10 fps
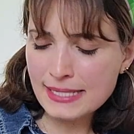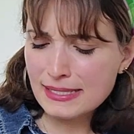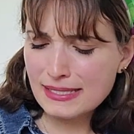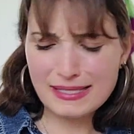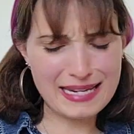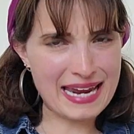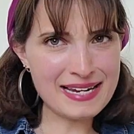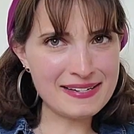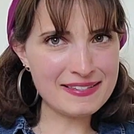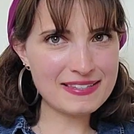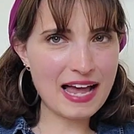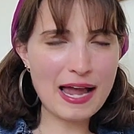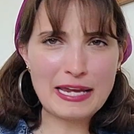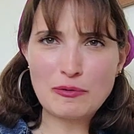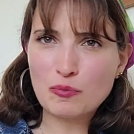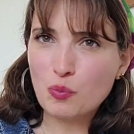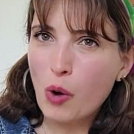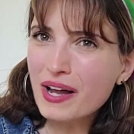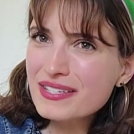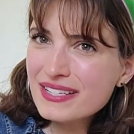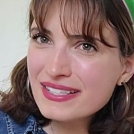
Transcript: stakes, I want to